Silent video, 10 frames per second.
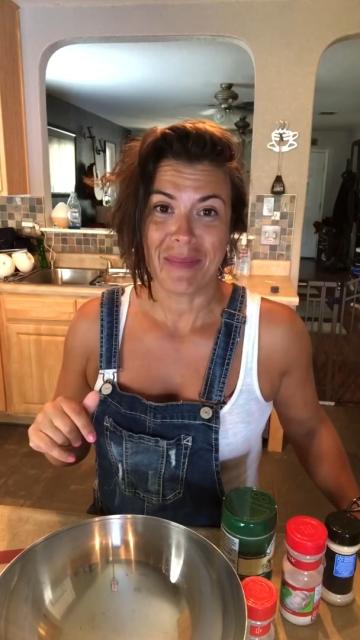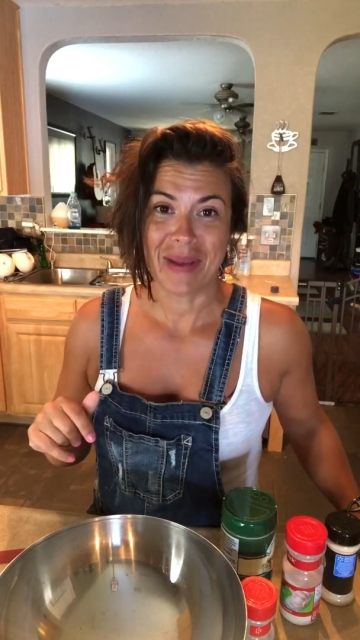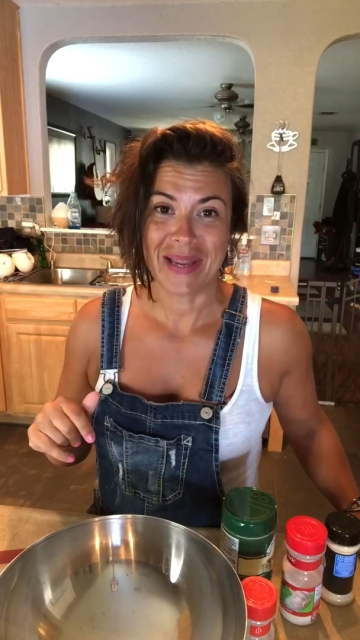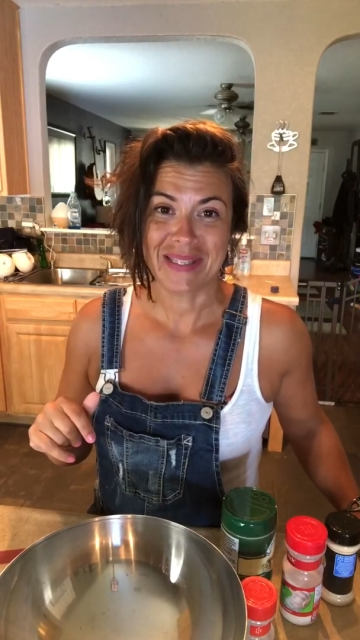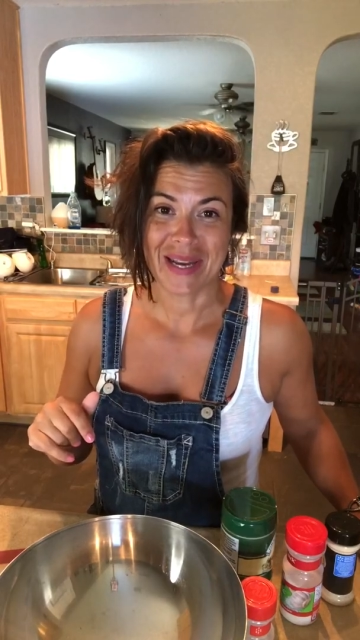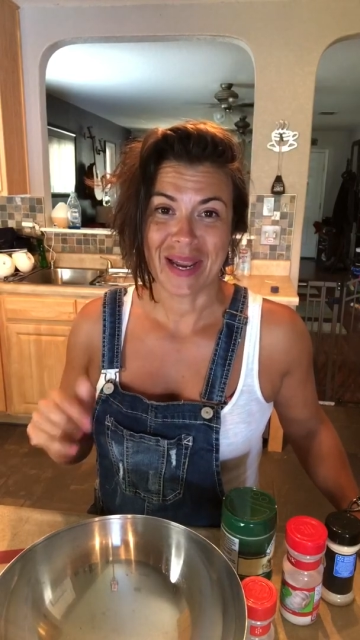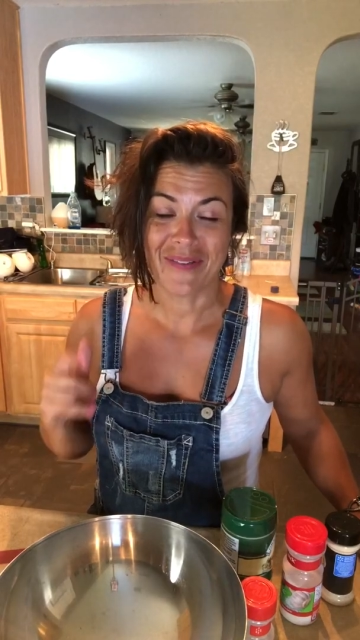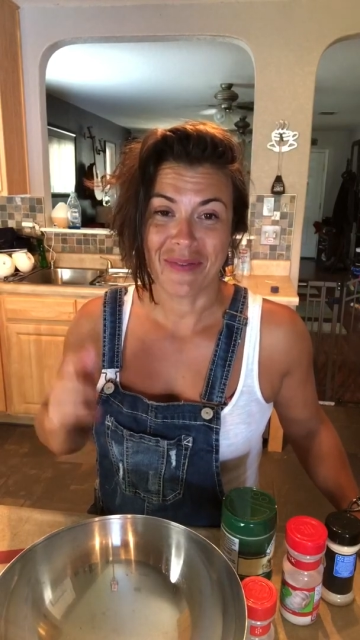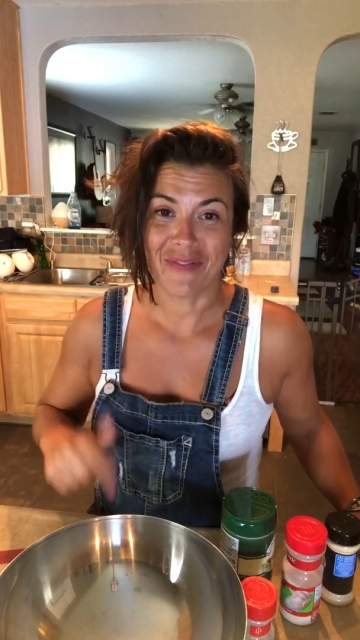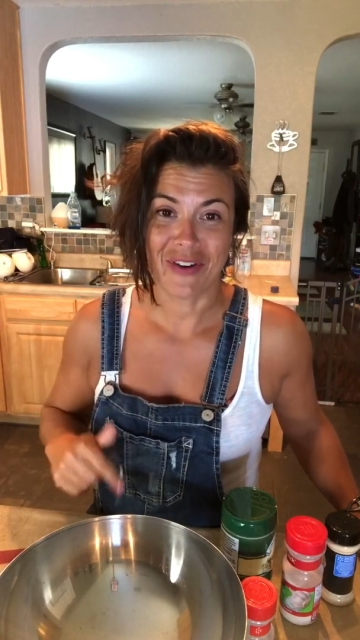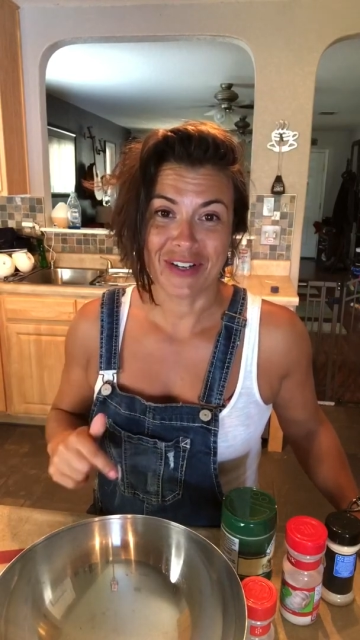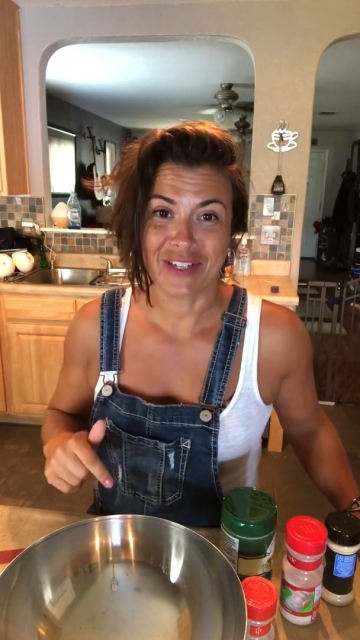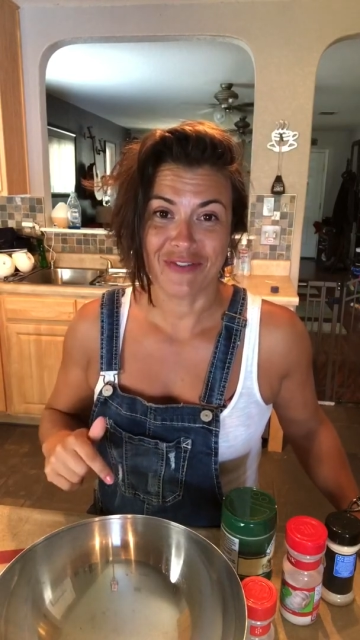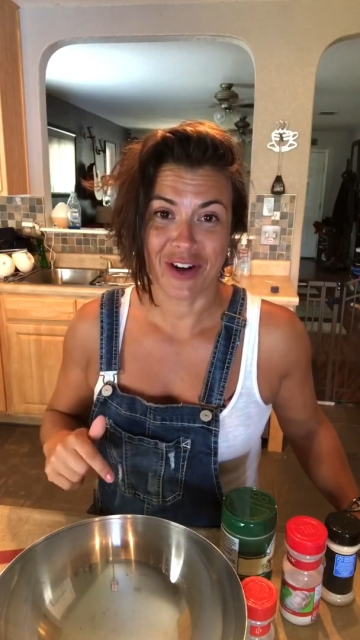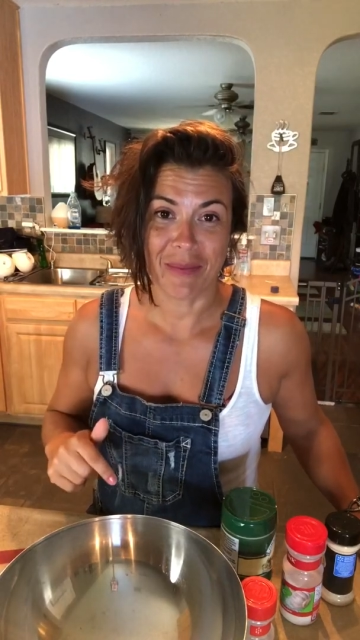paste that I got from a very
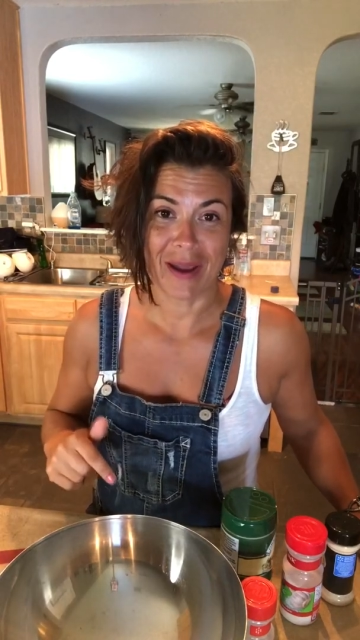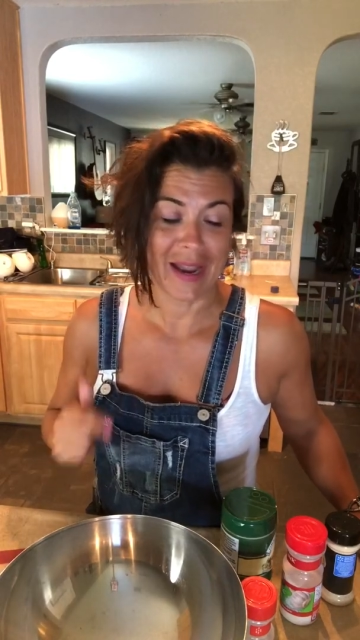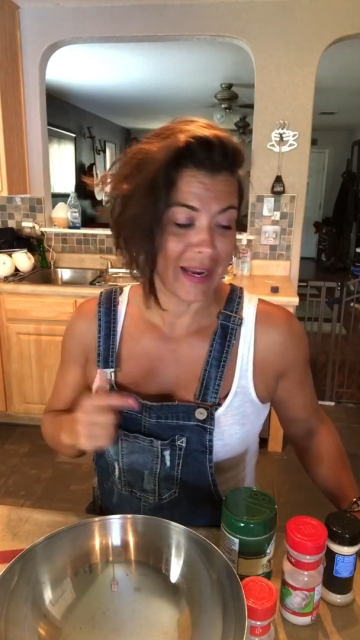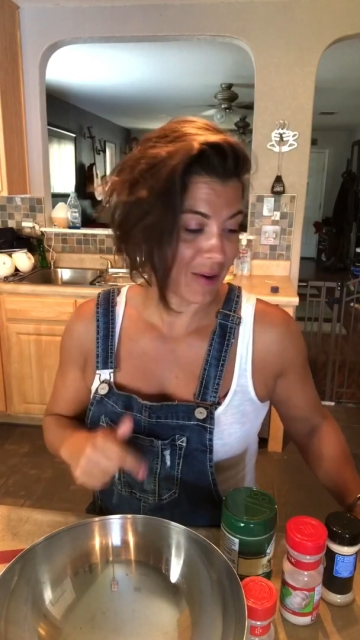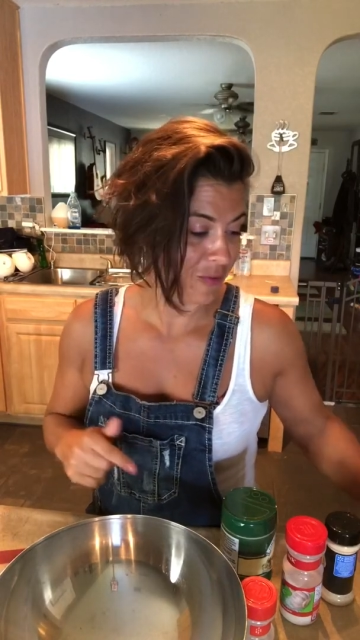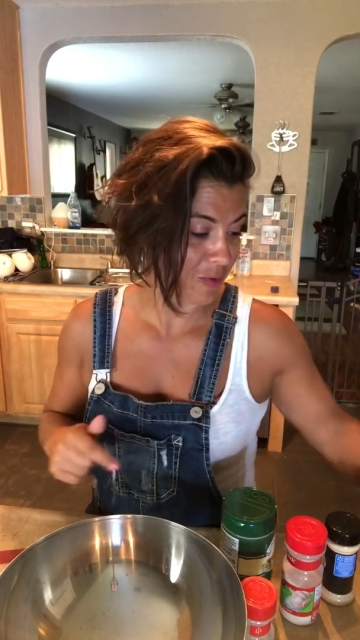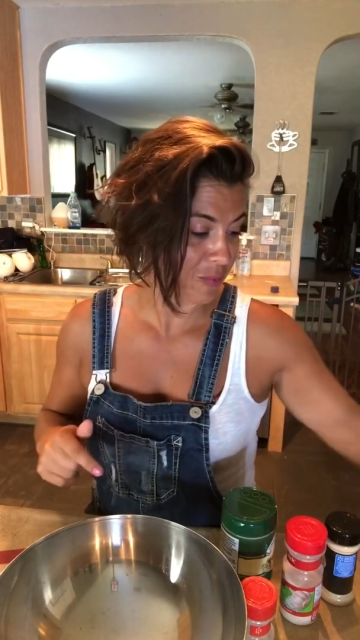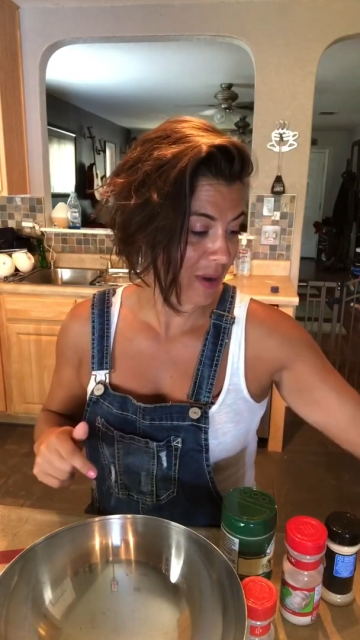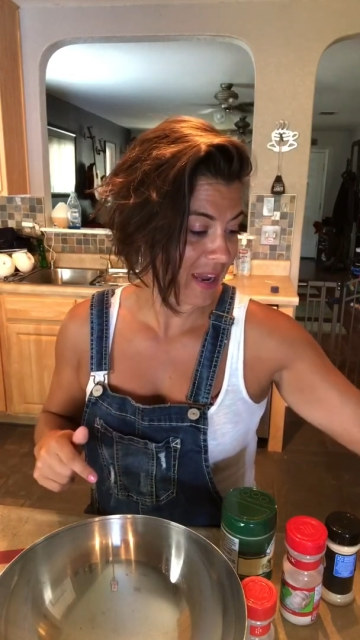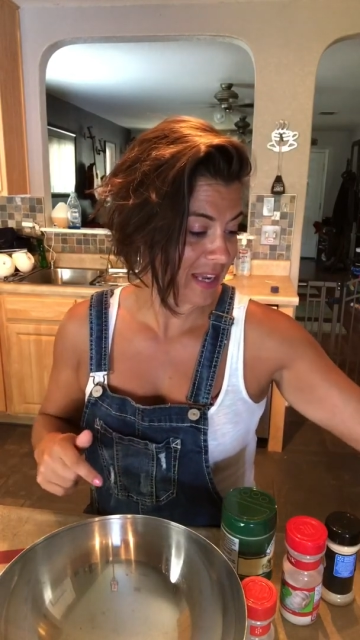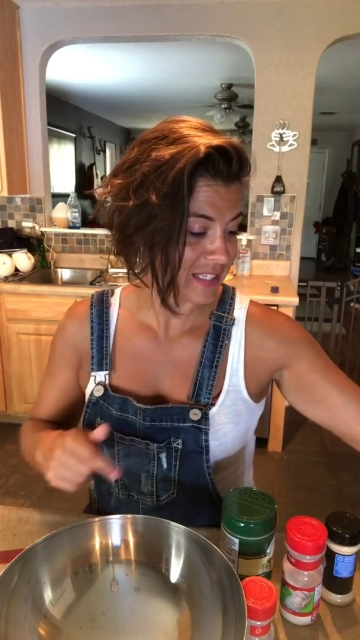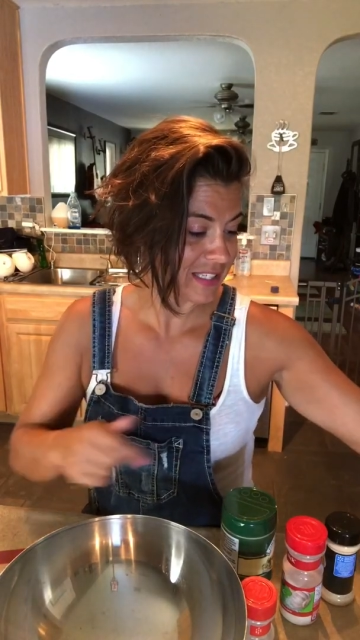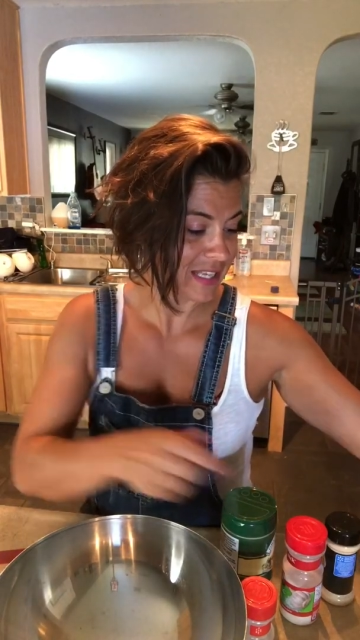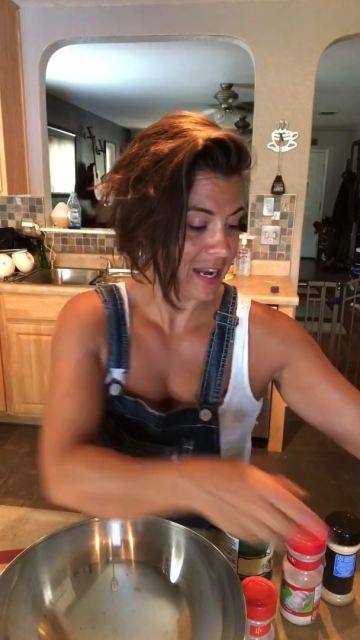dear friend of mine over rice, and